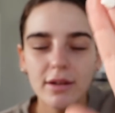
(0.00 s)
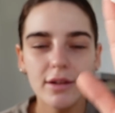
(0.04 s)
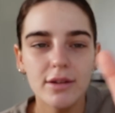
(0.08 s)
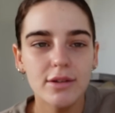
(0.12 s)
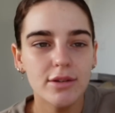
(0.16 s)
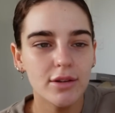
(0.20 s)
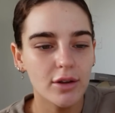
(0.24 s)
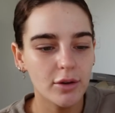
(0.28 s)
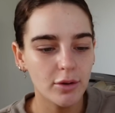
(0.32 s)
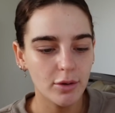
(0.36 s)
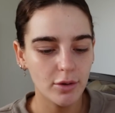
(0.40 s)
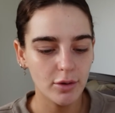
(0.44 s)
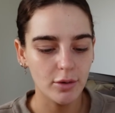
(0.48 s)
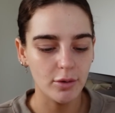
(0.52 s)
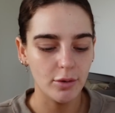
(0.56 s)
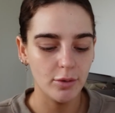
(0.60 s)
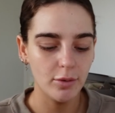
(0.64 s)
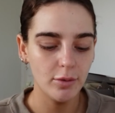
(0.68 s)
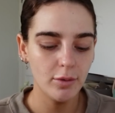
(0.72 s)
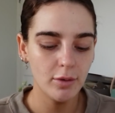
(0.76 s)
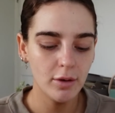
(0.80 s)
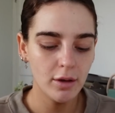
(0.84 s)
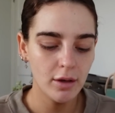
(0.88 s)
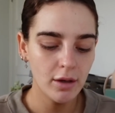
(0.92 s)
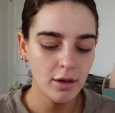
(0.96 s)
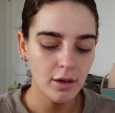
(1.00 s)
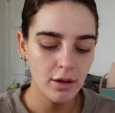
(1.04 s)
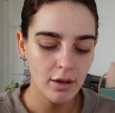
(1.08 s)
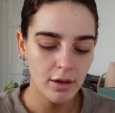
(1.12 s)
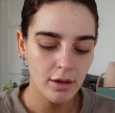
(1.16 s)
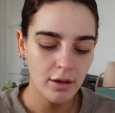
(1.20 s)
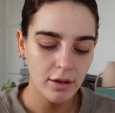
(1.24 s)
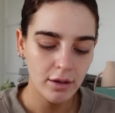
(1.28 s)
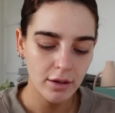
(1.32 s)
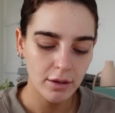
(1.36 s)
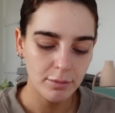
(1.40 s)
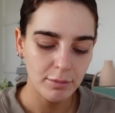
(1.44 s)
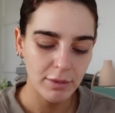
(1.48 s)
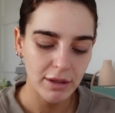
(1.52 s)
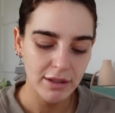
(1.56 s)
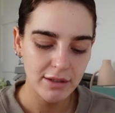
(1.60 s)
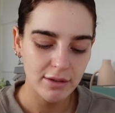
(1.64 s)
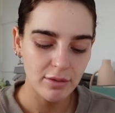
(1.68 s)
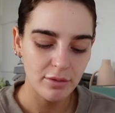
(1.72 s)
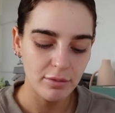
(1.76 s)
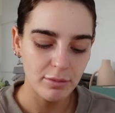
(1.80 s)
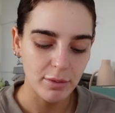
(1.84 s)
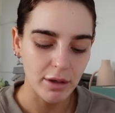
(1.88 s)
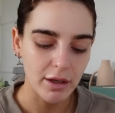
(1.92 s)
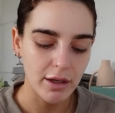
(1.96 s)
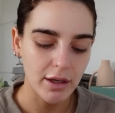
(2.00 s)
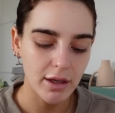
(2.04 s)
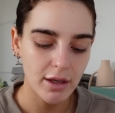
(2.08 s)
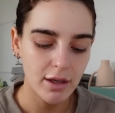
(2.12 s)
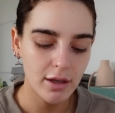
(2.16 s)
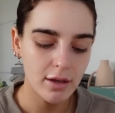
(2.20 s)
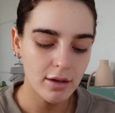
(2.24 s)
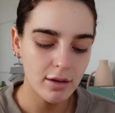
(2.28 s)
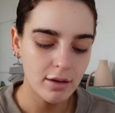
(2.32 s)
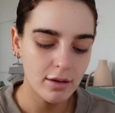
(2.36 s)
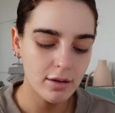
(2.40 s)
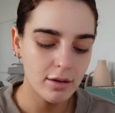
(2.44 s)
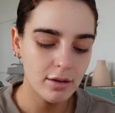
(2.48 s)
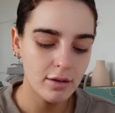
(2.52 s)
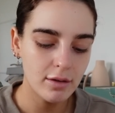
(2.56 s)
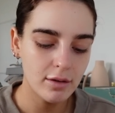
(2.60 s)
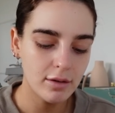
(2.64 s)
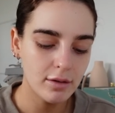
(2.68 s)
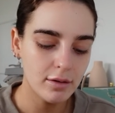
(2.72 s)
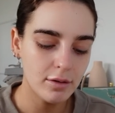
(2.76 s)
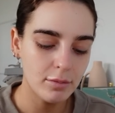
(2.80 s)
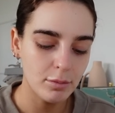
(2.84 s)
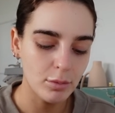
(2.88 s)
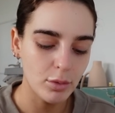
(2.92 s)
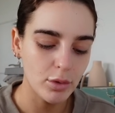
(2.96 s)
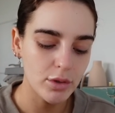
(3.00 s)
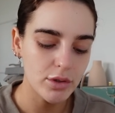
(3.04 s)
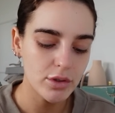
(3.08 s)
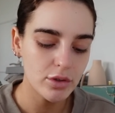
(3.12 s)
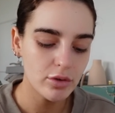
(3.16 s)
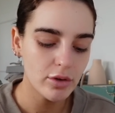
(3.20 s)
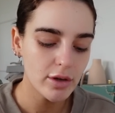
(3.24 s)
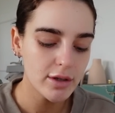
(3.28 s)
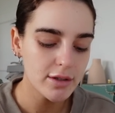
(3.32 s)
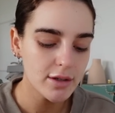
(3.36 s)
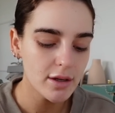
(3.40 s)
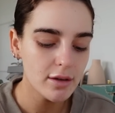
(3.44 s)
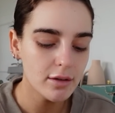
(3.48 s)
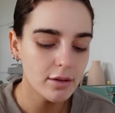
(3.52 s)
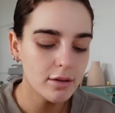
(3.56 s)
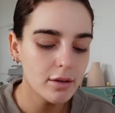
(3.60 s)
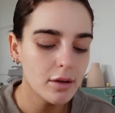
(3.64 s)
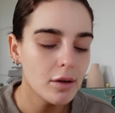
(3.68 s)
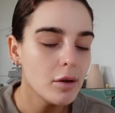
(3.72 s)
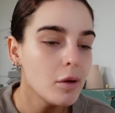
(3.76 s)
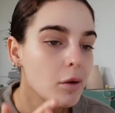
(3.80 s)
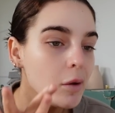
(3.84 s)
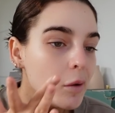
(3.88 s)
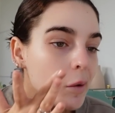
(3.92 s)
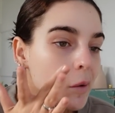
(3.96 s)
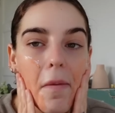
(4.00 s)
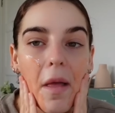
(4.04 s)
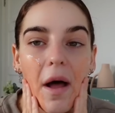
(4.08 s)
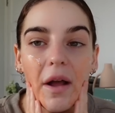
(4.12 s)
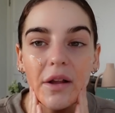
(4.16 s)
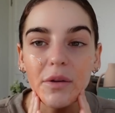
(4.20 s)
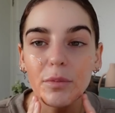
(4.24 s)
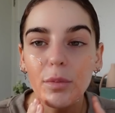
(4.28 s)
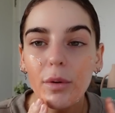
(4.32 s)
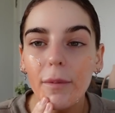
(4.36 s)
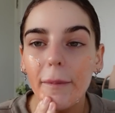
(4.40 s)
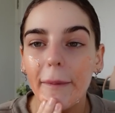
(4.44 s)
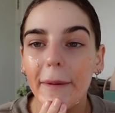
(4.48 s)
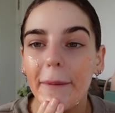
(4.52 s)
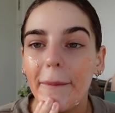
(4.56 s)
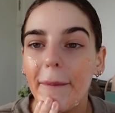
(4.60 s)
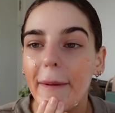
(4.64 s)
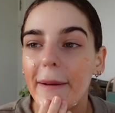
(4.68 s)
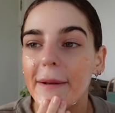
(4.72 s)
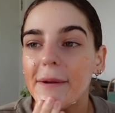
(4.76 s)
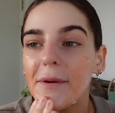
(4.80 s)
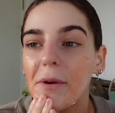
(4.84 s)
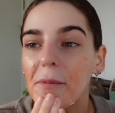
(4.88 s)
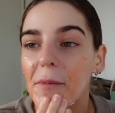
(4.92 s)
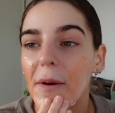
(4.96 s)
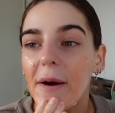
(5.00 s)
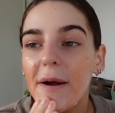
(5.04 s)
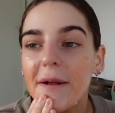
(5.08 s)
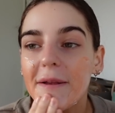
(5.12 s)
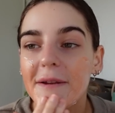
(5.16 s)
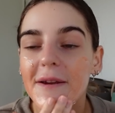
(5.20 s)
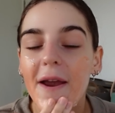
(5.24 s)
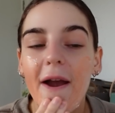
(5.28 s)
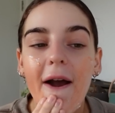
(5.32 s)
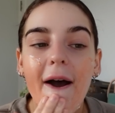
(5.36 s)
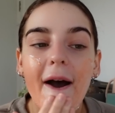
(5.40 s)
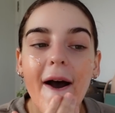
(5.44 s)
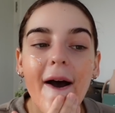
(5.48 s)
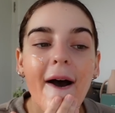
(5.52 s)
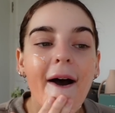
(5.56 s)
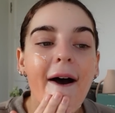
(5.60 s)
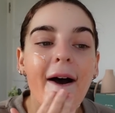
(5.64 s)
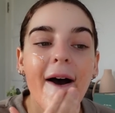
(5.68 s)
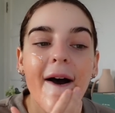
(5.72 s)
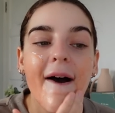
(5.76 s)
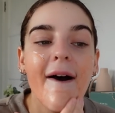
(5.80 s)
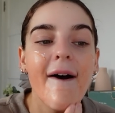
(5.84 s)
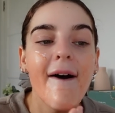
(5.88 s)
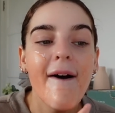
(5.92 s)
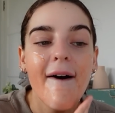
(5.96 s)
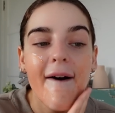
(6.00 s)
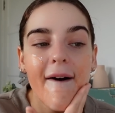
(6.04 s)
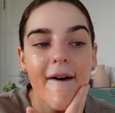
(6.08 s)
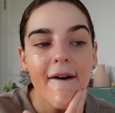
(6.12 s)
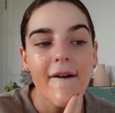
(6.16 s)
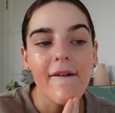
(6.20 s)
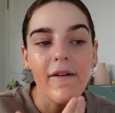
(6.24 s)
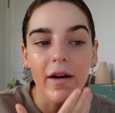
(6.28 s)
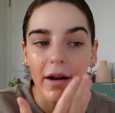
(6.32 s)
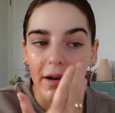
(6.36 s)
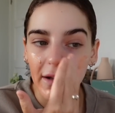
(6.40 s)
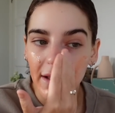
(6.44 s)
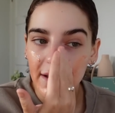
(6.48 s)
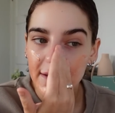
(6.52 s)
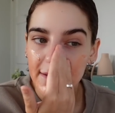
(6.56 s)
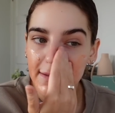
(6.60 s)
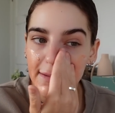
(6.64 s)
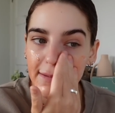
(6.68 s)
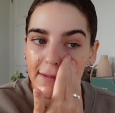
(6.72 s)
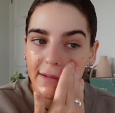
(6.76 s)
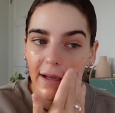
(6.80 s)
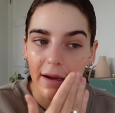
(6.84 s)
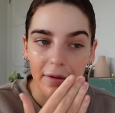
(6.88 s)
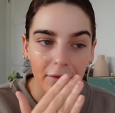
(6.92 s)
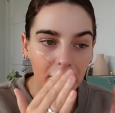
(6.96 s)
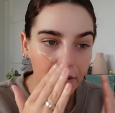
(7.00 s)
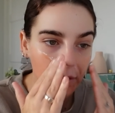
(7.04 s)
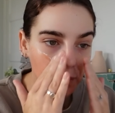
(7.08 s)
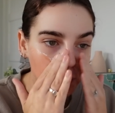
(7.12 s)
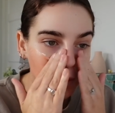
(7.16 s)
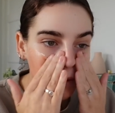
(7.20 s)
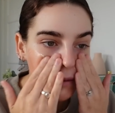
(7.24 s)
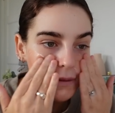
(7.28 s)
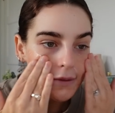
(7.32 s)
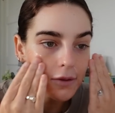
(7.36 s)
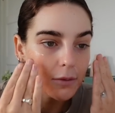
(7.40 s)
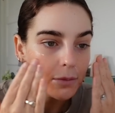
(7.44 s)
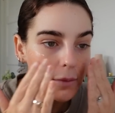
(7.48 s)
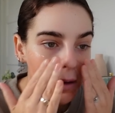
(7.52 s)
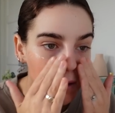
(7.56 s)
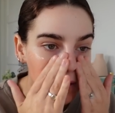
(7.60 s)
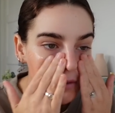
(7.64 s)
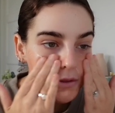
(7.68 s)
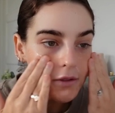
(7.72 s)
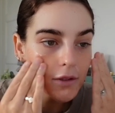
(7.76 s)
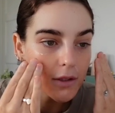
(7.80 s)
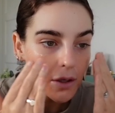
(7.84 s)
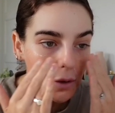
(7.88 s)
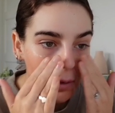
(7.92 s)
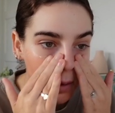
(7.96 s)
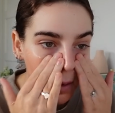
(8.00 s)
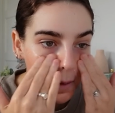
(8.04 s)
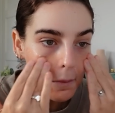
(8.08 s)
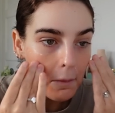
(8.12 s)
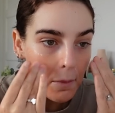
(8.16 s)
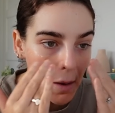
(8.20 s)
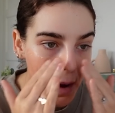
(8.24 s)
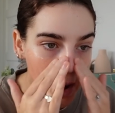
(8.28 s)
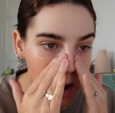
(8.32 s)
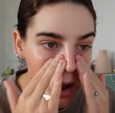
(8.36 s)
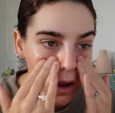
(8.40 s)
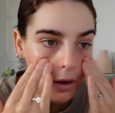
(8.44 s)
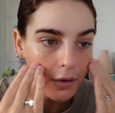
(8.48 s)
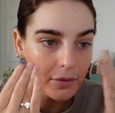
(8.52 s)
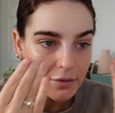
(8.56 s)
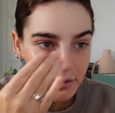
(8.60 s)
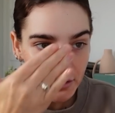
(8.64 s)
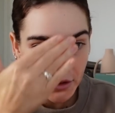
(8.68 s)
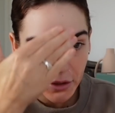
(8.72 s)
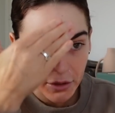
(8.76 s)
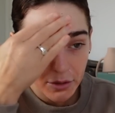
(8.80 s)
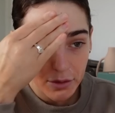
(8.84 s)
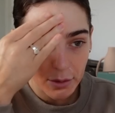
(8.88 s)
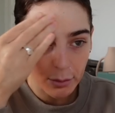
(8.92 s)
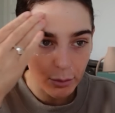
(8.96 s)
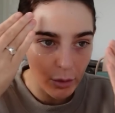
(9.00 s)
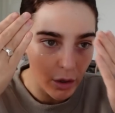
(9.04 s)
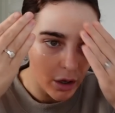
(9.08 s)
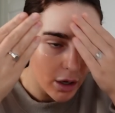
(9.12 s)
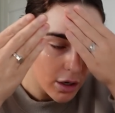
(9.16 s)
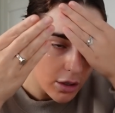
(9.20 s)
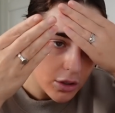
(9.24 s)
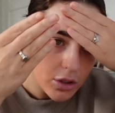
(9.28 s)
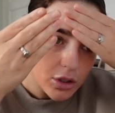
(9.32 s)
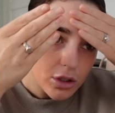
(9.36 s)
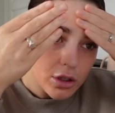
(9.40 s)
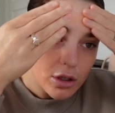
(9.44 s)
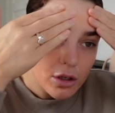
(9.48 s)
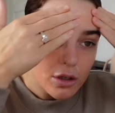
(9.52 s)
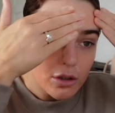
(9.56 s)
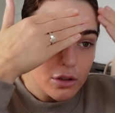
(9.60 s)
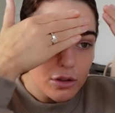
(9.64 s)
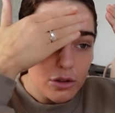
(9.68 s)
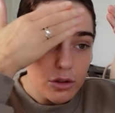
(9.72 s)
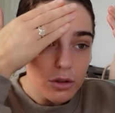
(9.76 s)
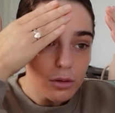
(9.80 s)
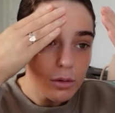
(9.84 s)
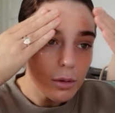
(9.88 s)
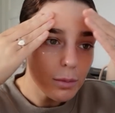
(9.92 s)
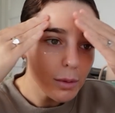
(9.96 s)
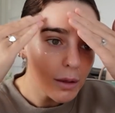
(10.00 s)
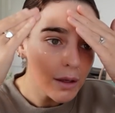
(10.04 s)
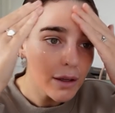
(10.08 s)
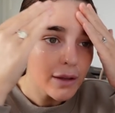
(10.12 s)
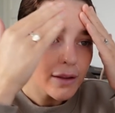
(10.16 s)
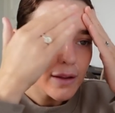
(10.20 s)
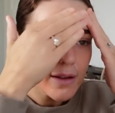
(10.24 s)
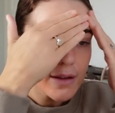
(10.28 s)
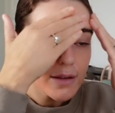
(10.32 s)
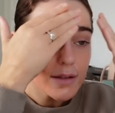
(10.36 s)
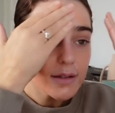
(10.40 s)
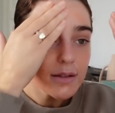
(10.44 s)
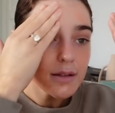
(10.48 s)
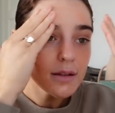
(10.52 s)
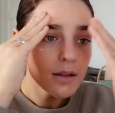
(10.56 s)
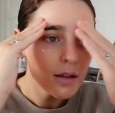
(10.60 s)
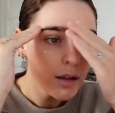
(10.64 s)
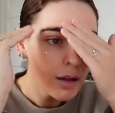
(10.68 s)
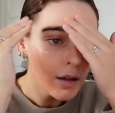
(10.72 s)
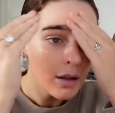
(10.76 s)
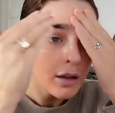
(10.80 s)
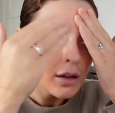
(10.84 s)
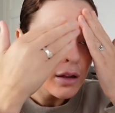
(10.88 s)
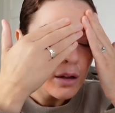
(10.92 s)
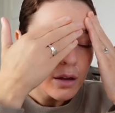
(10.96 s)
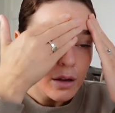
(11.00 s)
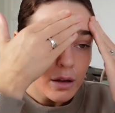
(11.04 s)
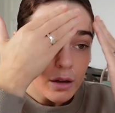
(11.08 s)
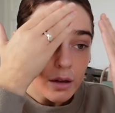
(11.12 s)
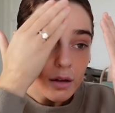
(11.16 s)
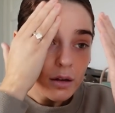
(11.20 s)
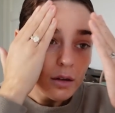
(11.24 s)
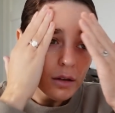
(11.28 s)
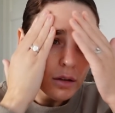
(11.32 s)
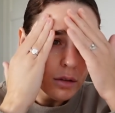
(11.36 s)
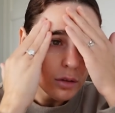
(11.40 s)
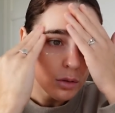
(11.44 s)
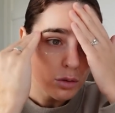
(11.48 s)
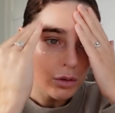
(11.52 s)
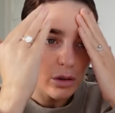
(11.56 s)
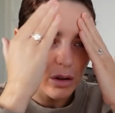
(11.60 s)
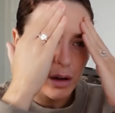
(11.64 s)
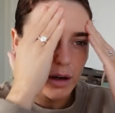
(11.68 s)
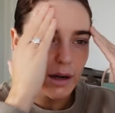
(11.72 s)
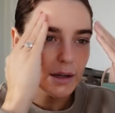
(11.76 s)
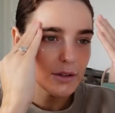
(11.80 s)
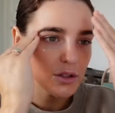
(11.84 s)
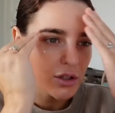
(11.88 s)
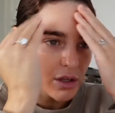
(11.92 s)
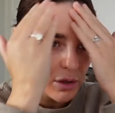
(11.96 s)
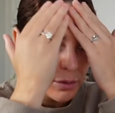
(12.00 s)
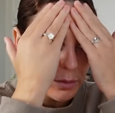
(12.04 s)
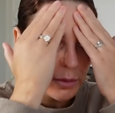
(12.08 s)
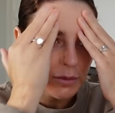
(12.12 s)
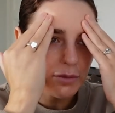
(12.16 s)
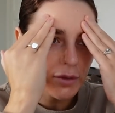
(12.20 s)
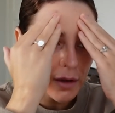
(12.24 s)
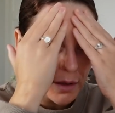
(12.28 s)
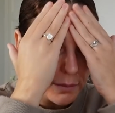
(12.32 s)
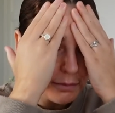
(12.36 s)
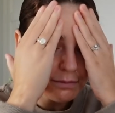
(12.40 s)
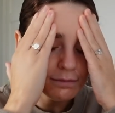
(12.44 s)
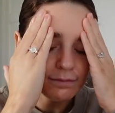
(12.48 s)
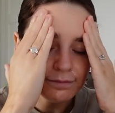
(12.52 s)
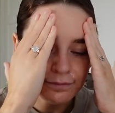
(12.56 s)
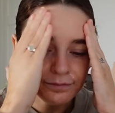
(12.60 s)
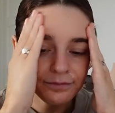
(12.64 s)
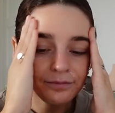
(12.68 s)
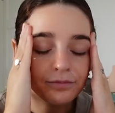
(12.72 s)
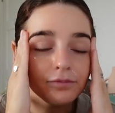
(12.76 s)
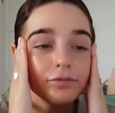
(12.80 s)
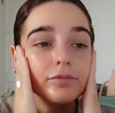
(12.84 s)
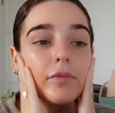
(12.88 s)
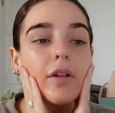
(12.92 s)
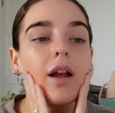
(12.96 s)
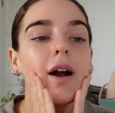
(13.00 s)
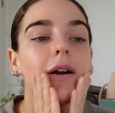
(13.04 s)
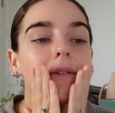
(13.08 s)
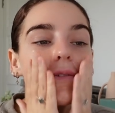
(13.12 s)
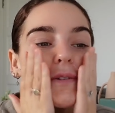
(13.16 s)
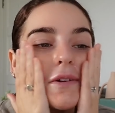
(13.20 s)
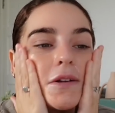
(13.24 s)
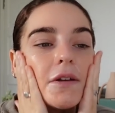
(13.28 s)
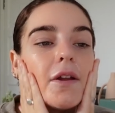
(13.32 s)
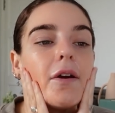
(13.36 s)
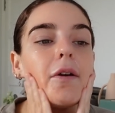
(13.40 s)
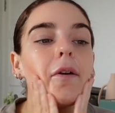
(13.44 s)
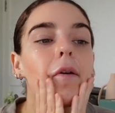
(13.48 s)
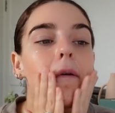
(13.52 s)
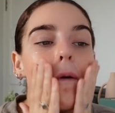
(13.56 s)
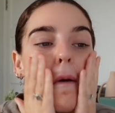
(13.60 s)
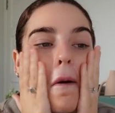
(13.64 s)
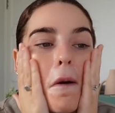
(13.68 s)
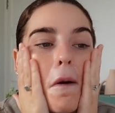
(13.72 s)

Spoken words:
So cool. Mix it with my moisturizer. That's probably way too much. Right, that's definitely way too much. So I might have to use a brush to apply this. Or actually it'll be fine. Actually no.